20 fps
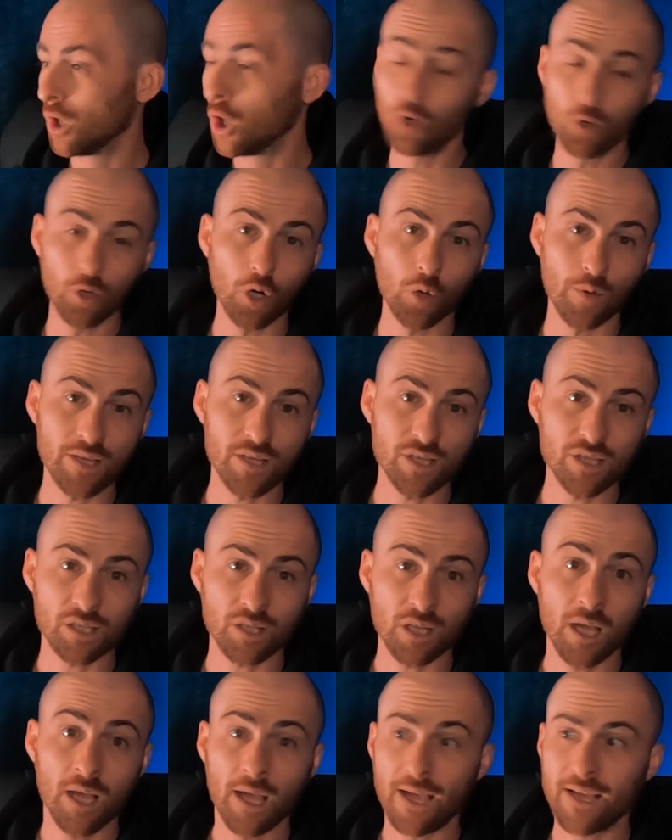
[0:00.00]
Oh no,
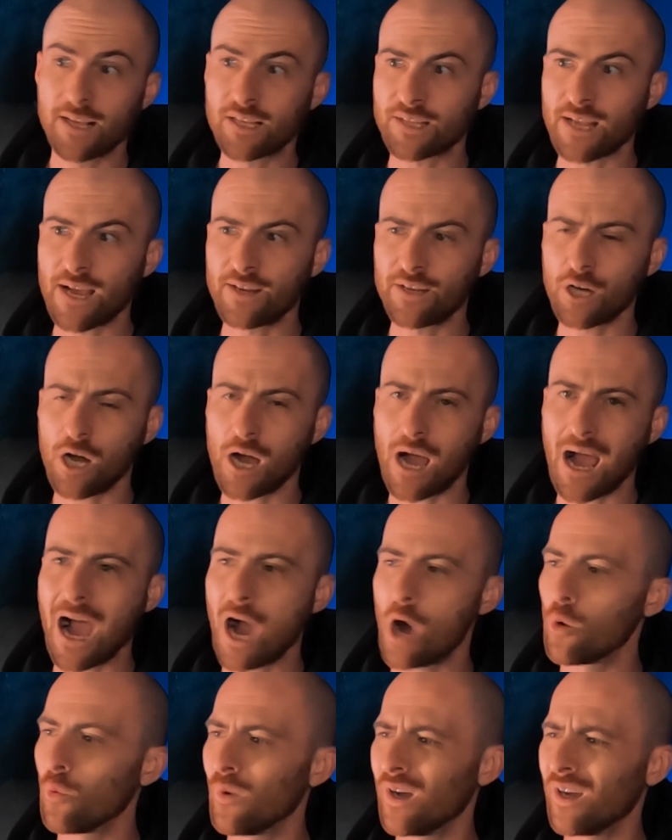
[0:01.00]
extend our
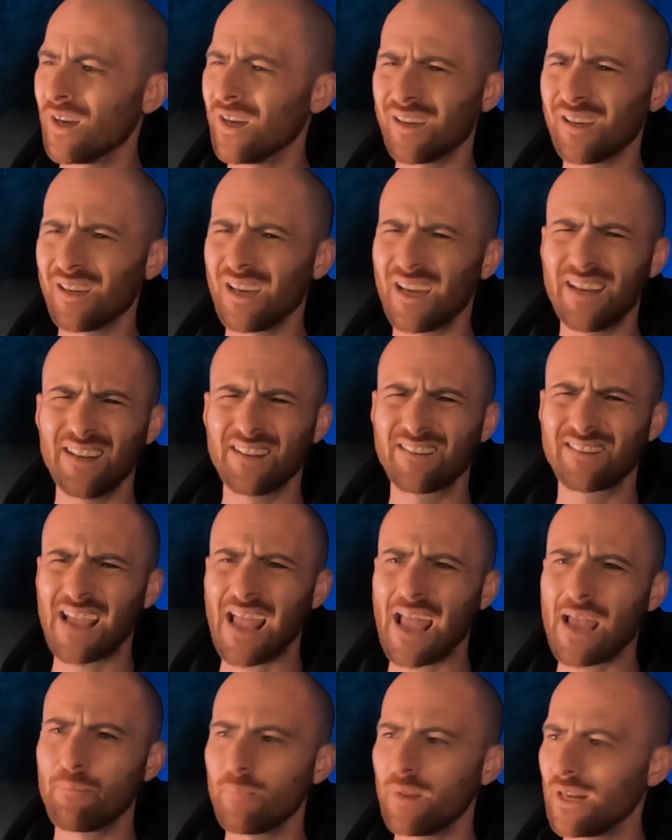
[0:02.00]
hour and
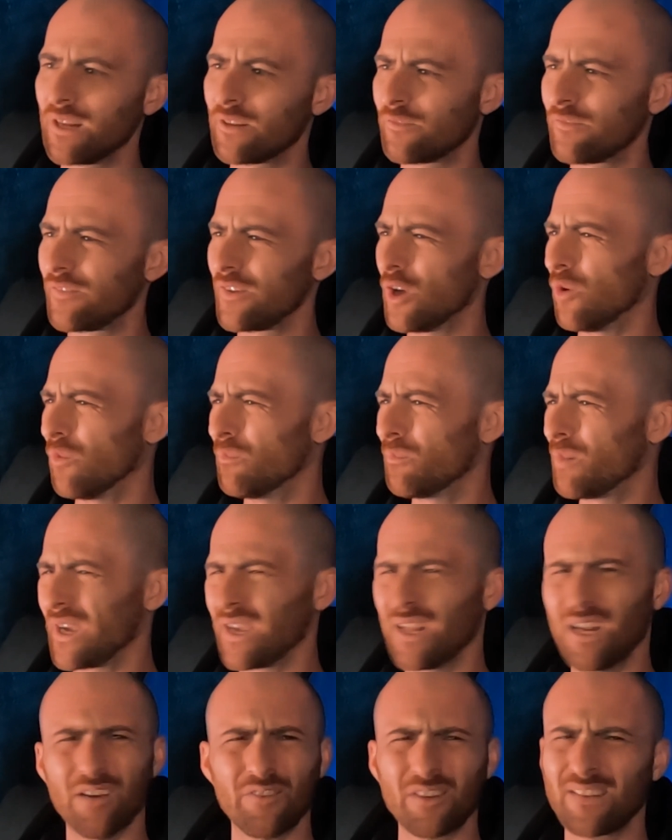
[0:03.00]
10 minute film by
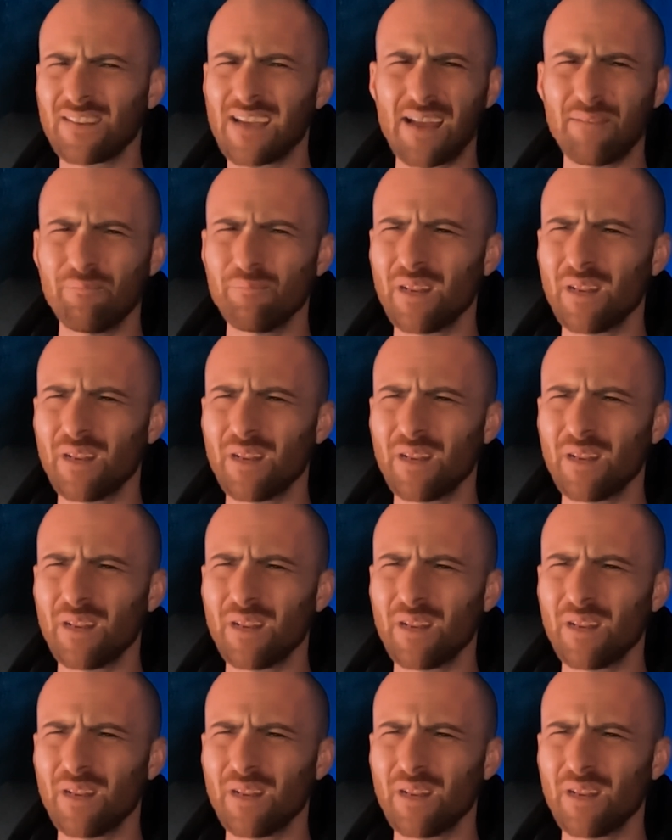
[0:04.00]
another 10